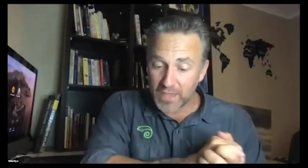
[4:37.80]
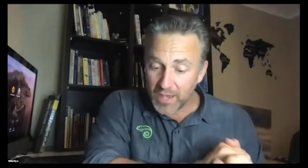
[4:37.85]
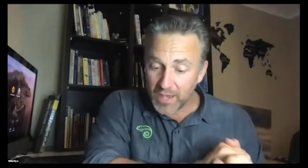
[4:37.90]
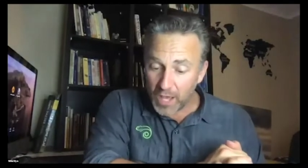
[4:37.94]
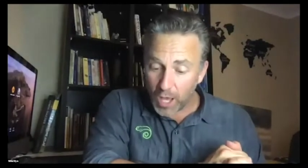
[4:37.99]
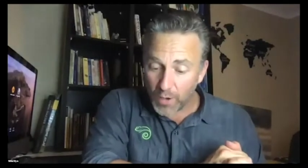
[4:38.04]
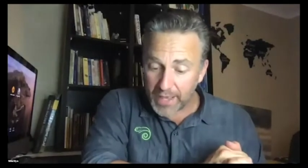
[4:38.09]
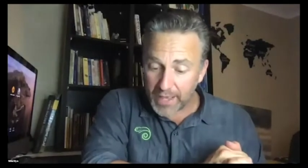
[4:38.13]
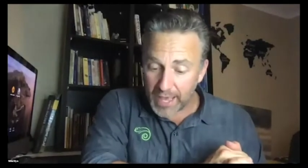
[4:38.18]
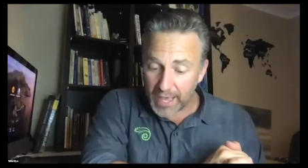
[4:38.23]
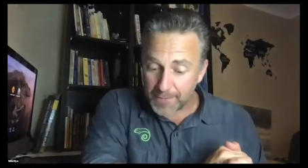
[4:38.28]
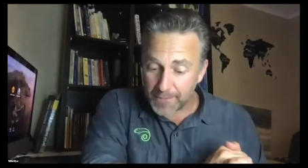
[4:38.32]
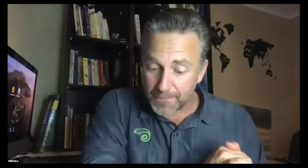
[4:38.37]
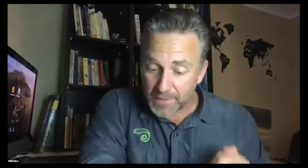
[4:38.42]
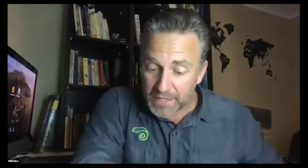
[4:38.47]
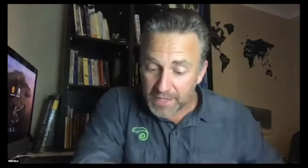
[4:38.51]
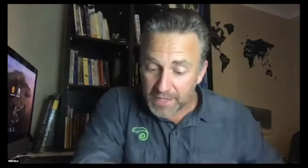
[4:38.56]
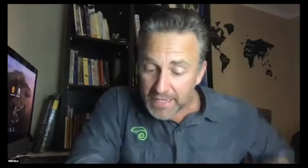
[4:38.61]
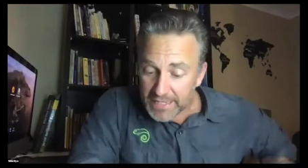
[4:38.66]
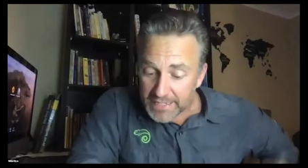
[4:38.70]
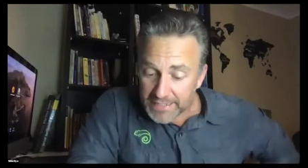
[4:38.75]
Okay.
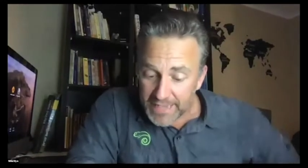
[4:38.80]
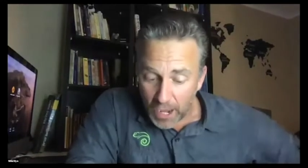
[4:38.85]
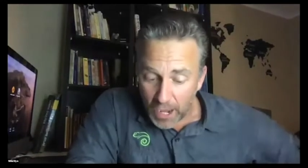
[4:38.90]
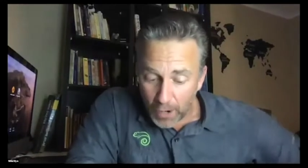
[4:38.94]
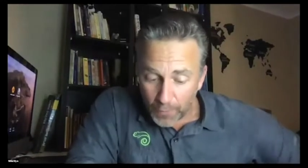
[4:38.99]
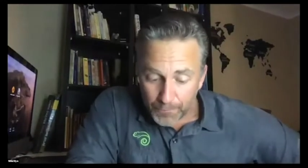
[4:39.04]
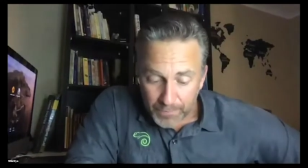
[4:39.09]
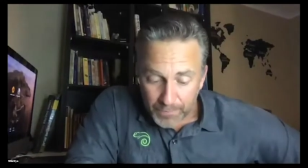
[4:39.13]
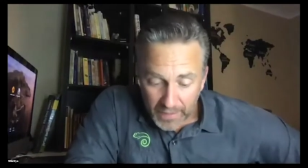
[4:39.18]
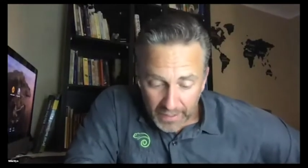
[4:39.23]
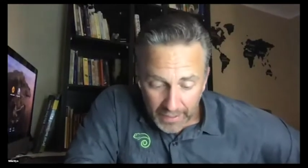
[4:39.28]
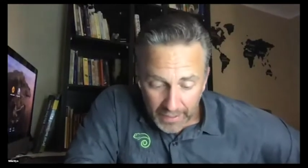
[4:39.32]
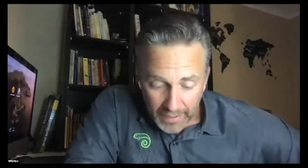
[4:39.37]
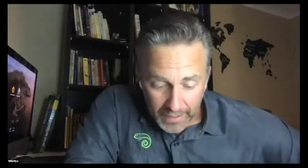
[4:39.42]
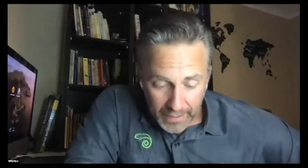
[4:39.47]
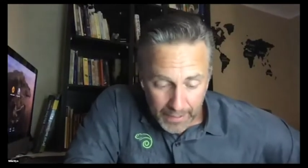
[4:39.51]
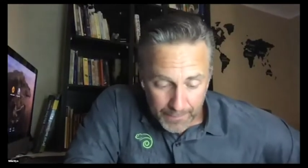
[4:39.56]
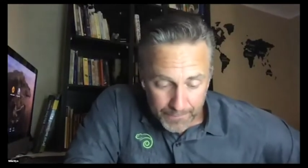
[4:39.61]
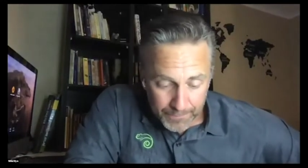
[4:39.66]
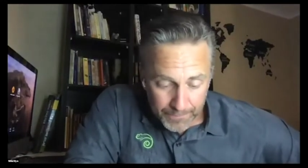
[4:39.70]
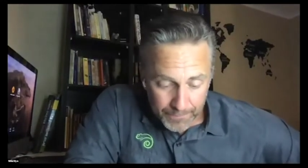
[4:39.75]
Now,
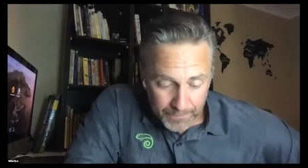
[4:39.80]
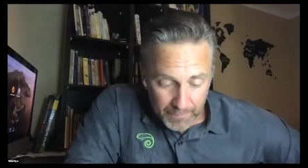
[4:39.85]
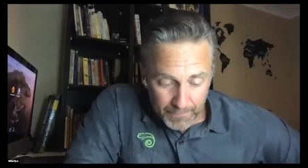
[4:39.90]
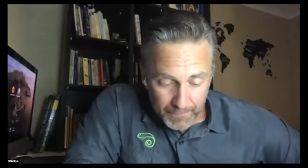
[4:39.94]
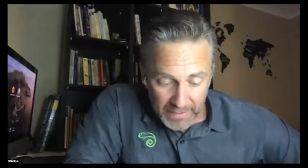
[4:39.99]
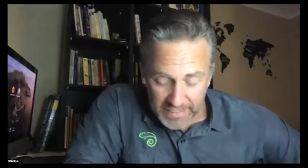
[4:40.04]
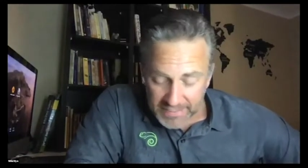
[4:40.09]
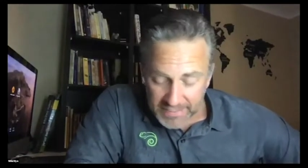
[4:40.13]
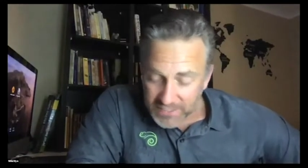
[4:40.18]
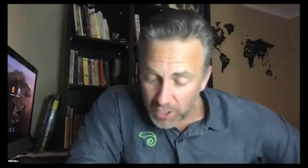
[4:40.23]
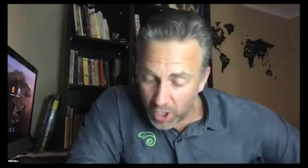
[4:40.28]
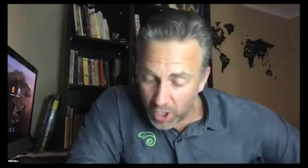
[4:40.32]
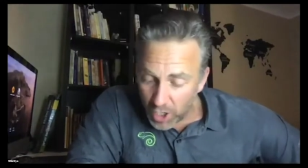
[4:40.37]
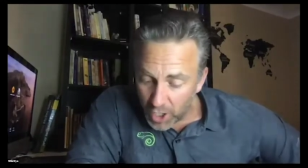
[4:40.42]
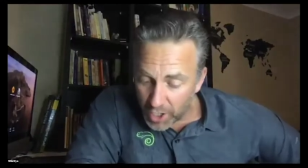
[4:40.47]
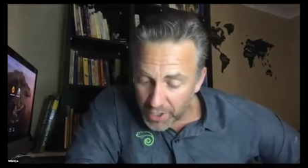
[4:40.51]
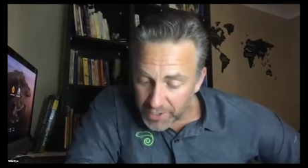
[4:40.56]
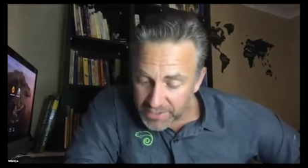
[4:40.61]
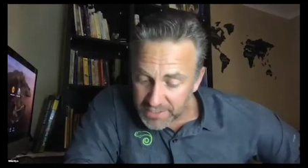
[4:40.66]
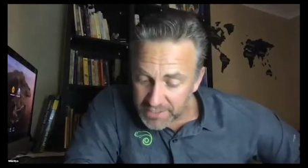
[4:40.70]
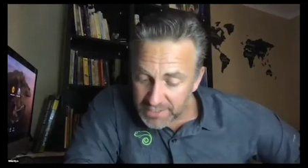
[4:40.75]
um, Melissa
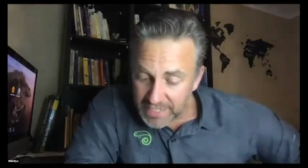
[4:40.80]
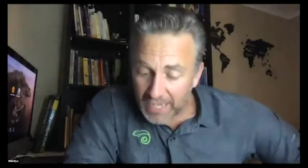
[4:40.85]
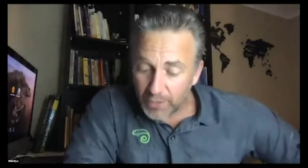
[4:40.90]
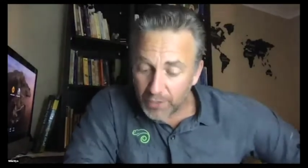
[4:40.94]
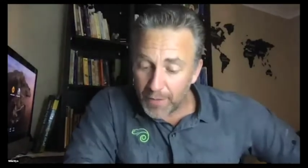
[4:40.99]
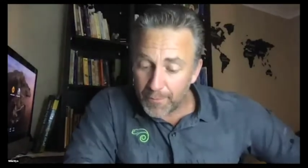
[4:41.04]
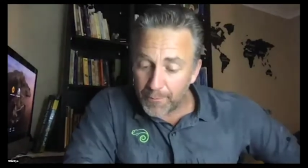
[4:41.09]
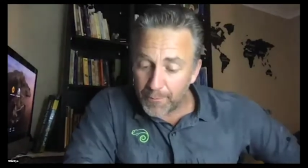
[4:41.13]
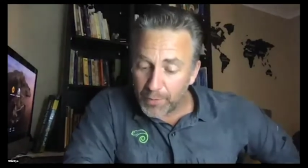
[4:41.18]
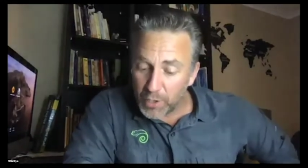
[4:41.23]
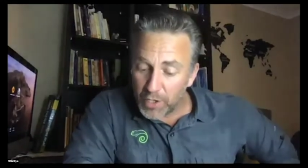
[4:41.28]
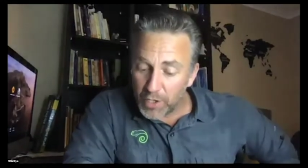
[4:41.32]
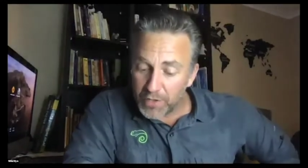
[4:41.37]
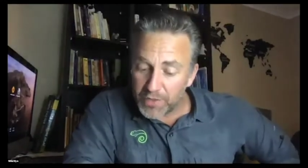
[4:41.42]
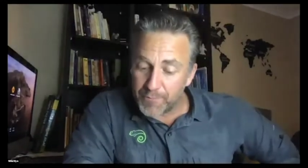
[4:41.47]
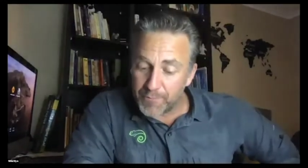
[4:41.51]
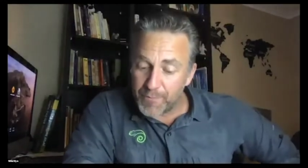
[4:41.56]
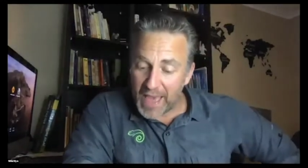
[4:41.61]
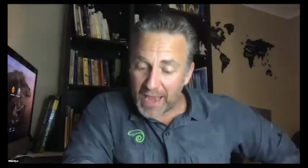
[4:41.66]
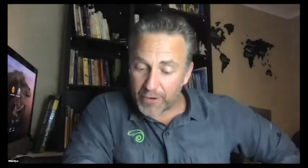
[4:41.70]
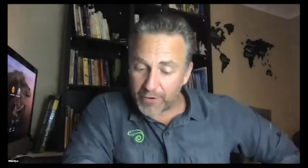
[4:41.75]
asks, how do I blur the
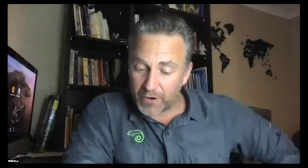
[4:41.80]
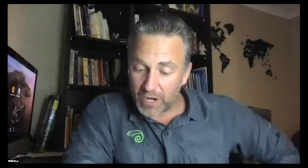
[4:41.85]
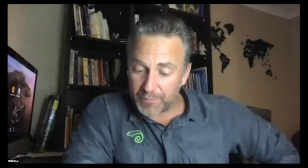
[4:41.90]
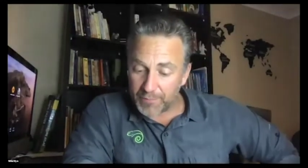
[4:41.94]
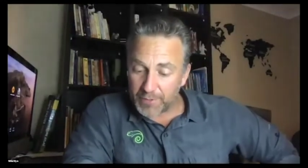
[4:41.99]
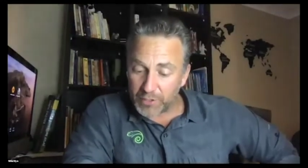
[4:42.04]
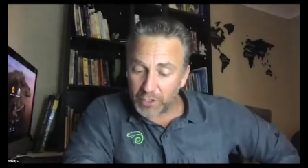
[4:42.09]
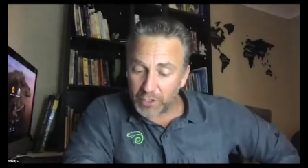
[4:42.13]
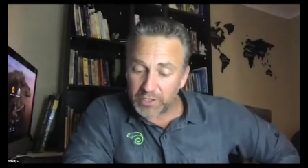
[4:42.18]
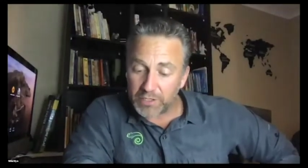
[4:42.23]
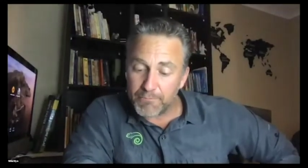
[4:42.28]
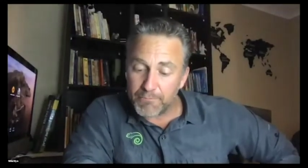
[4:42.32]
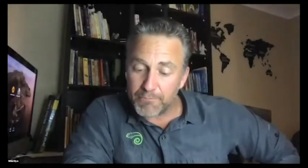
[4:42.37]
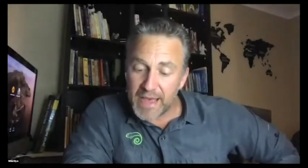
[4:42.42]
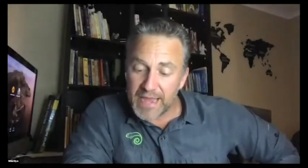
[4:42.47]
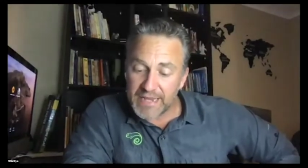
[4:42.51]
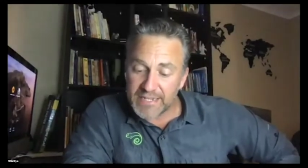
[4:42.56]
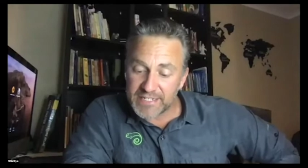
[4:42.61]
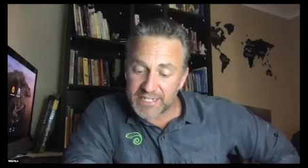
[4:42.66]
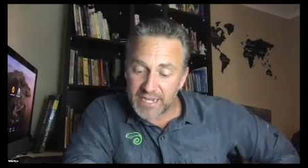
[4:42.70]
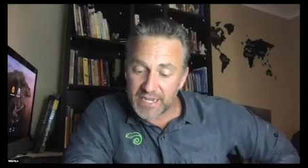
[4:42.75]
background but not the
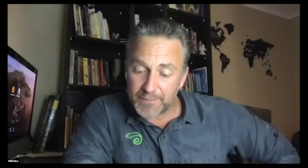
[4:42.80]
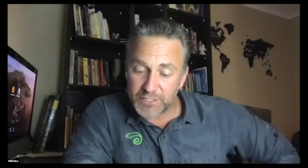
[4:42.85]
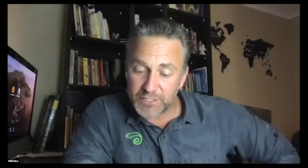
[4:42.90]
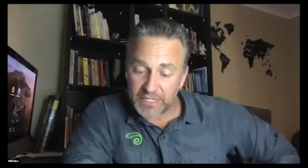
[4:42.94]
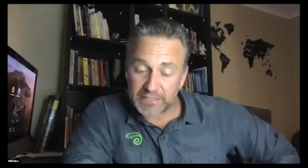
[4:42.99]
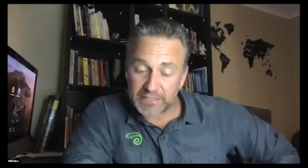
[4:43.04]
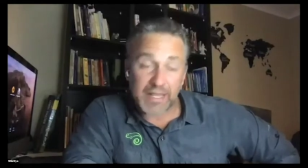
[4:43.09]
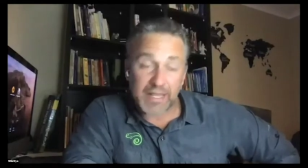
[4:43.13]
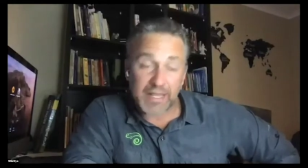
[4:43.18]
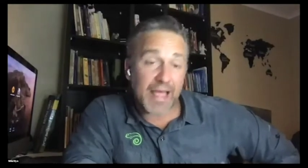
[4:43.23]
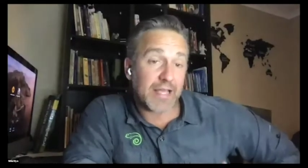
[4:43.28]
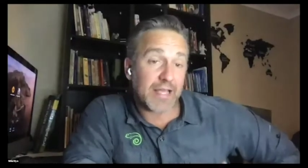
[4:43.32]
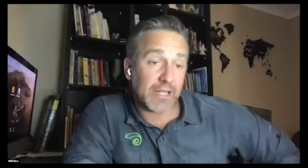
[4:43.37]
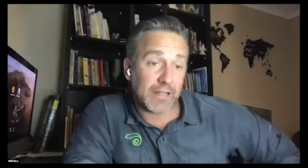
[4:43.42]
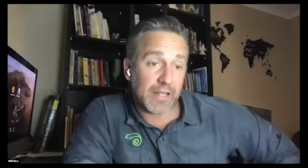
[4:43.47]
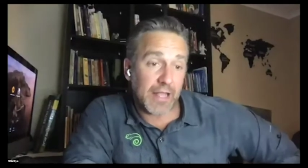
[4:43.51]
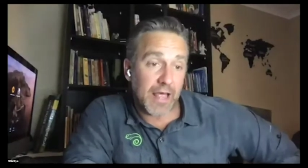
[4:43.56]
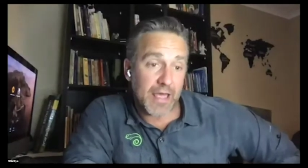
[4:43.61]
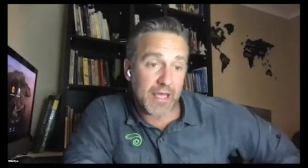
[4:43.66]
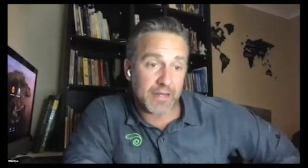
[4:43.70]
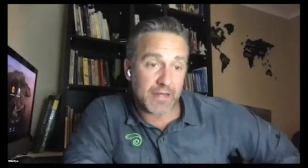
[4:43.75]
main subject like a
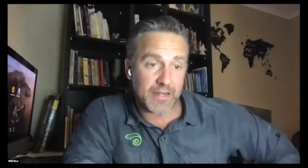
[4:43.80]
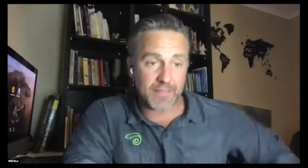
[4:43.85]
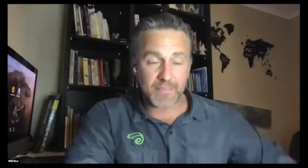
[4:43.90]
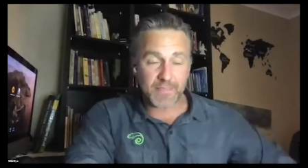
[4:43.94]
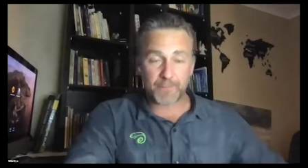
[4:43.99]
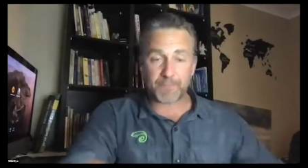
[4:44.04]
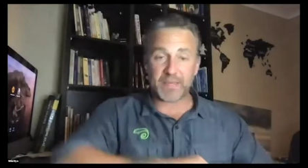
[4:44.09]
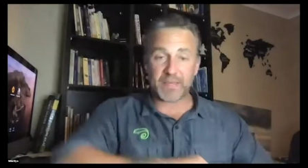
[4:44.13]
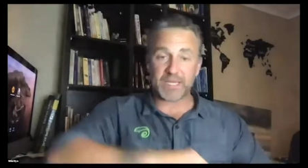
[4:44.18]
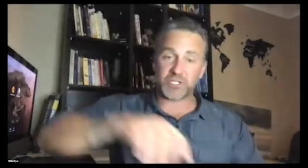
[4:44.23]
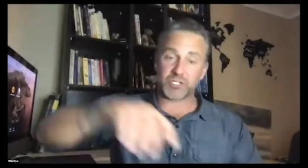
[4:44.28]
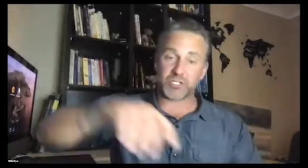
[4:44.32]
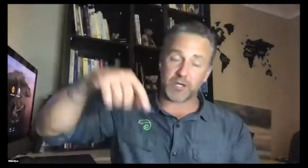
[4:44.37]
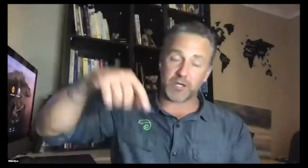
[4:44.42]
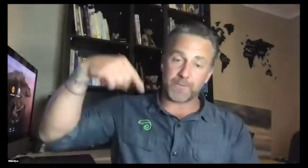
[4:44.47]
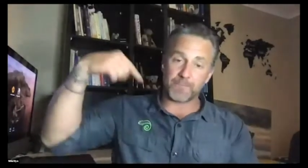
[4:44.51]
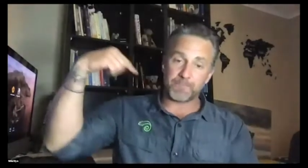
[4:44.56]
lion in the picture?